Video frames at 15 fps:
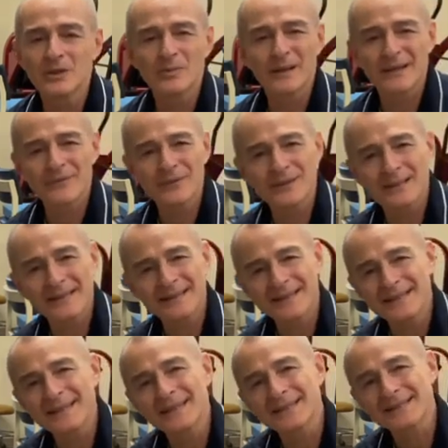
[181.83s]
You might feel like the
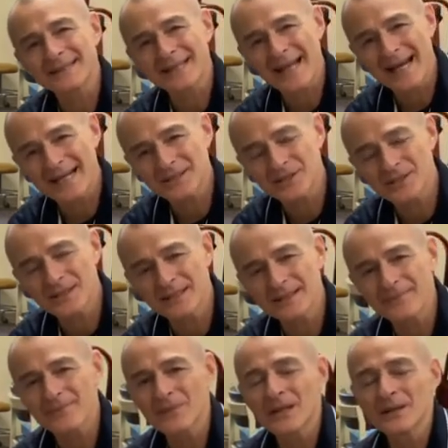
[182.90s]
knee is
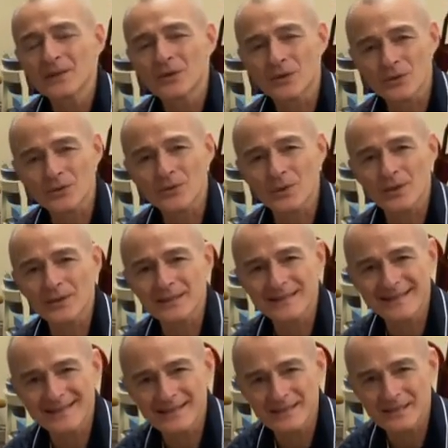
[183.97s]
catching. Those are all
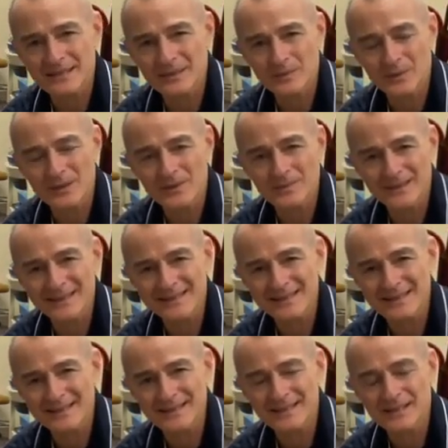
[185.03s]
consistent with
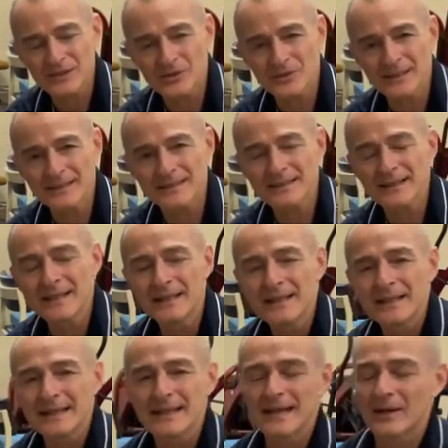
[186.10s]
meniscus injuries.
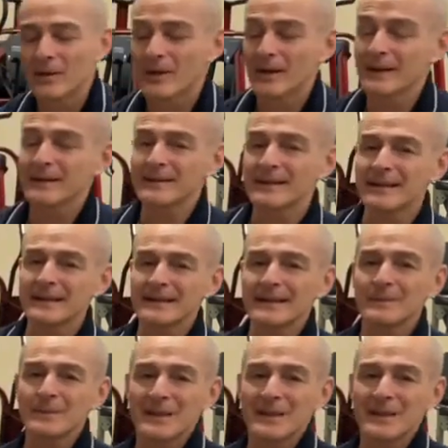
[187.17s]
Now, unlike the